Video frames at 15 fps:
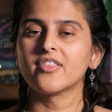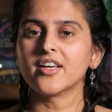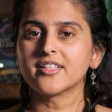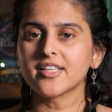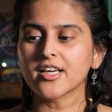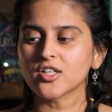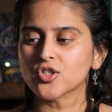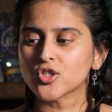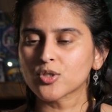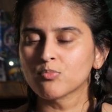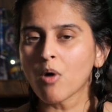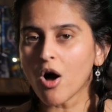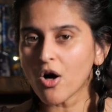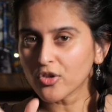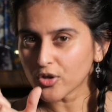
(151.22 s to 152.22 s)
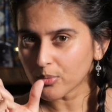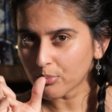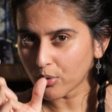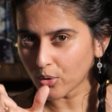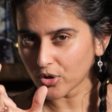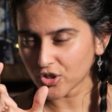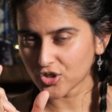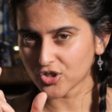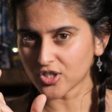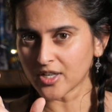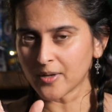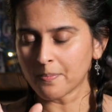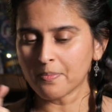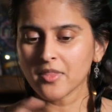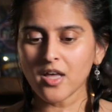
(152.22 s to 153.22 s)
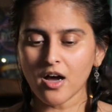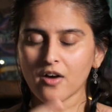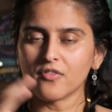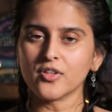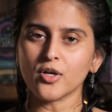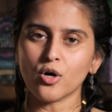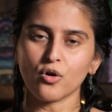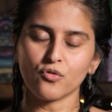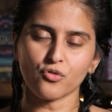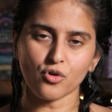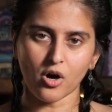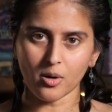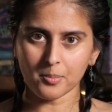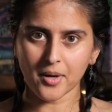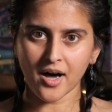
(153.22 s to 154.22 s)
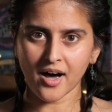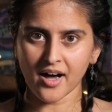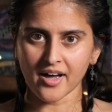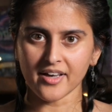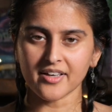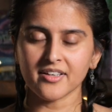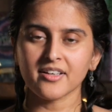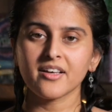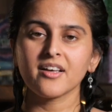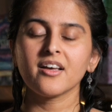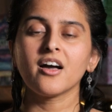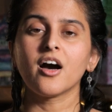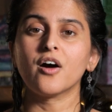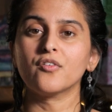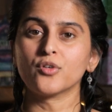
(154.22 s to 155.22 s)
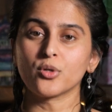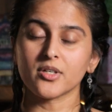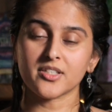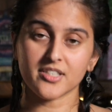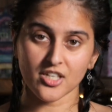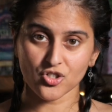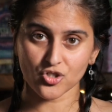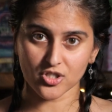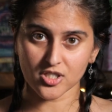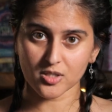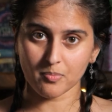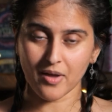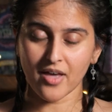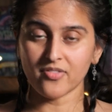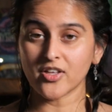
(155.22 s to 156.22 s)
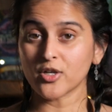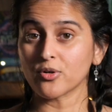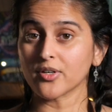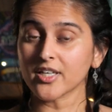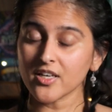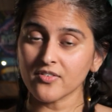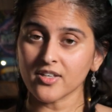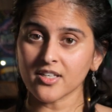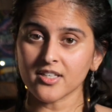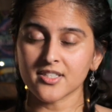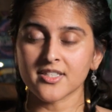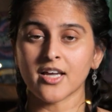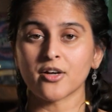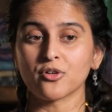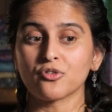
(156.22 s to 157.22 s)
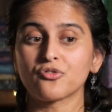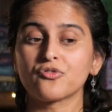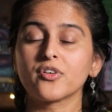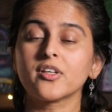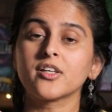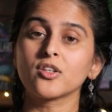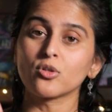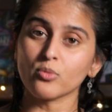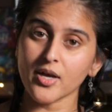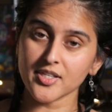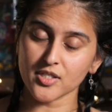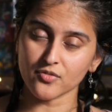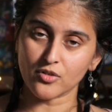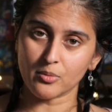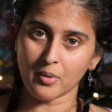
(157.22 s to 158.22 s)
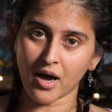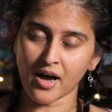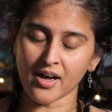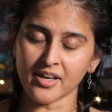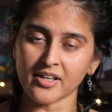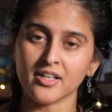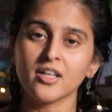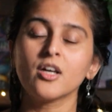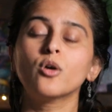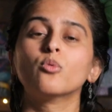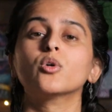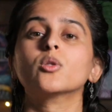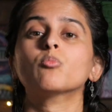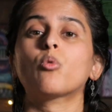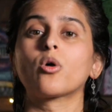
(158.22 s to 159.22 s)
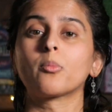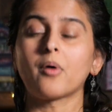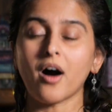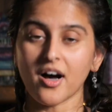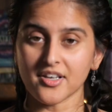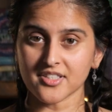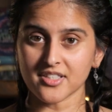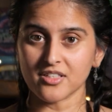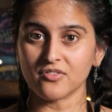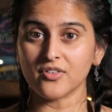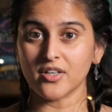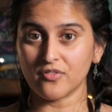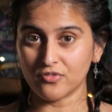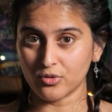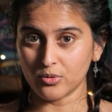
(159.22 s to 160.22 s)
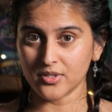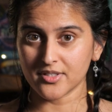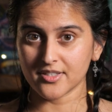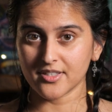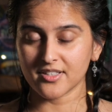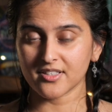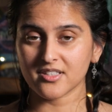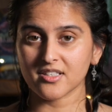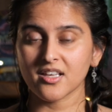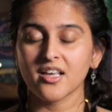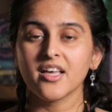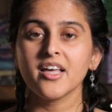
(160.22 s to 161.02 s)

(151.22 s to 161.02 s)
they take a smaller portion of the overall pie of your attention span that you're giving, because now you're filling the rest of your pie with more positive influences.